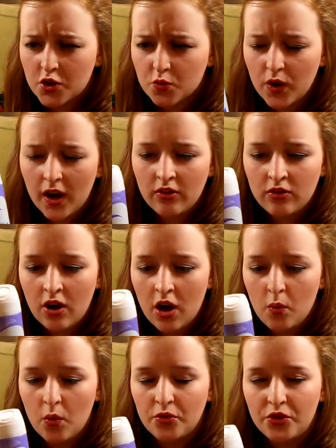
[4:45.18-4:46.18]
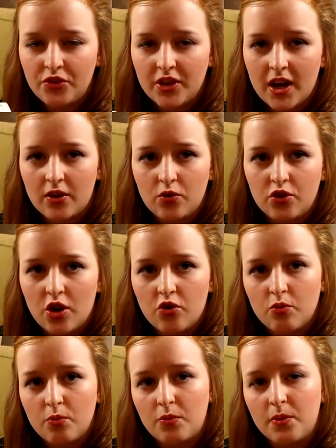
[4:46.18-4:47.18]
the reason I wanted to get a new
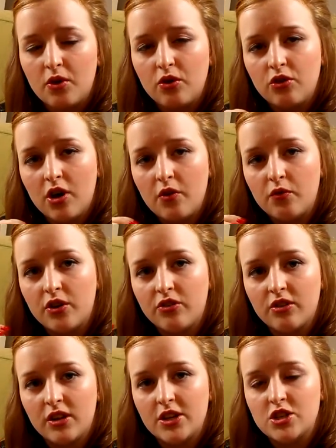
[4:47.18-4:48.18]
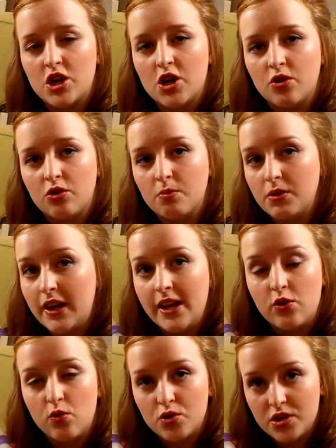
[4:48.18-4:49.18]
deodorant was because I've recently turned
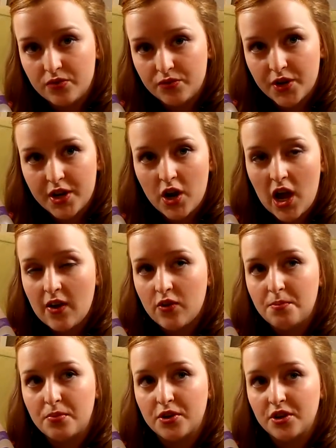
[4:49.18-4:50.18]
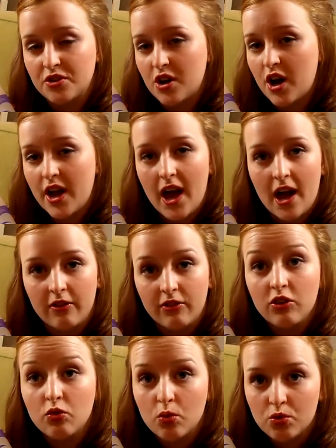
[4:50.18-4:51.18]
completely cruelty free. Every product that I
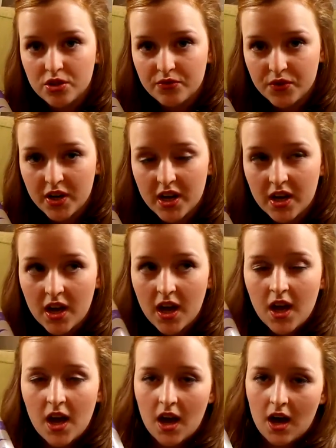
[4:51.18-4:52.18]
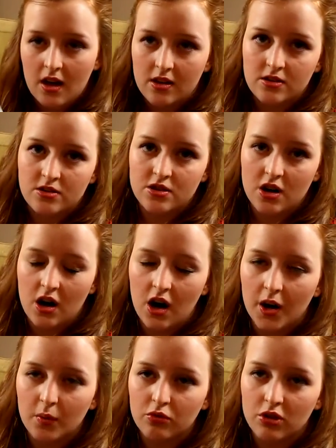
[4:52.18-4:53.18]
have is cruelty free, and
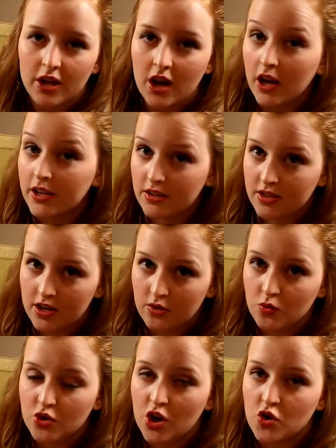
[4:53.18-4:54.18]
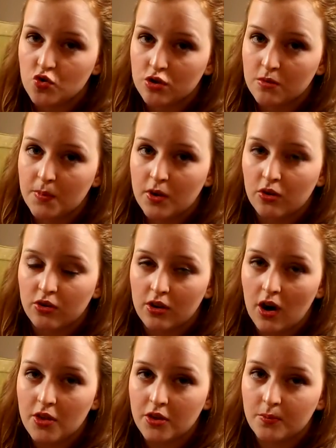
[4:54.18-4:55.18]
I was like, I need to get a new deodorant, because
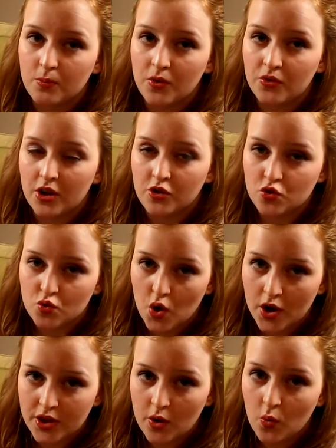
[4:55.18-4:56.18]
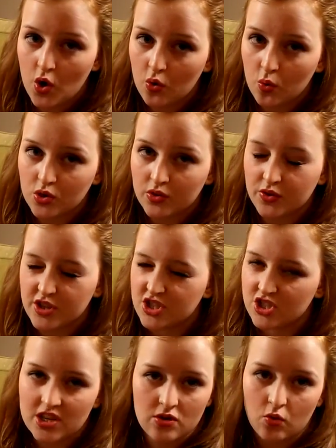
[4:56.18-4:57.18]
other ones that I tried that were cruelty free
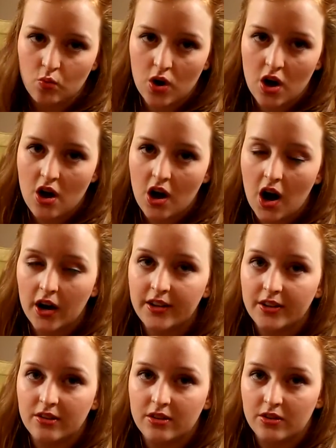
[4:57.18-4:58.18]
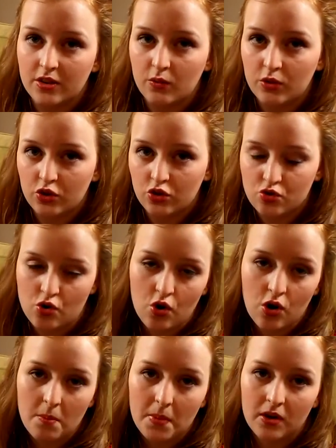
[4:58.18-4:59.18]
just did not work. I needed something really
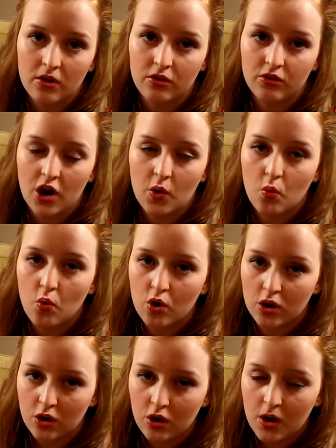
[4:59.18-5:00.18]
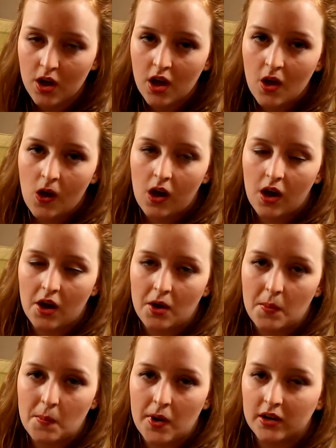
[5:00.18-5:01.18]
strong because I walk a lot,
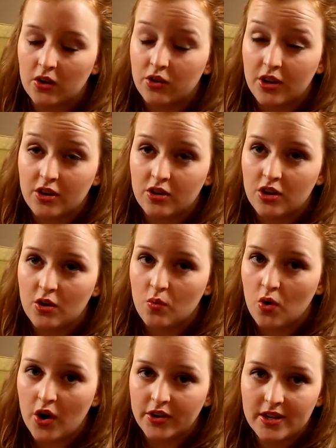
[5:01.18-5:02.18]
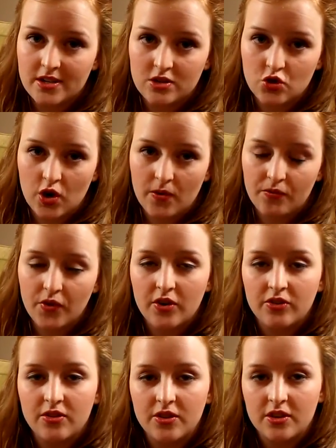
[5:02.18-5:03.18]
and I was like, you know what, I need to try and
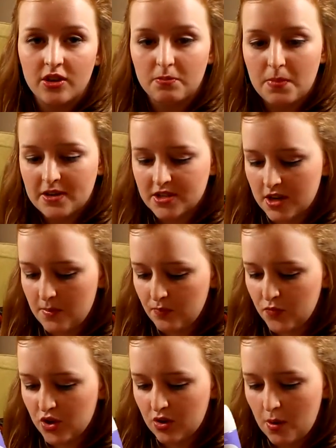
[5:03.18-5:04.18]
find something that's better. So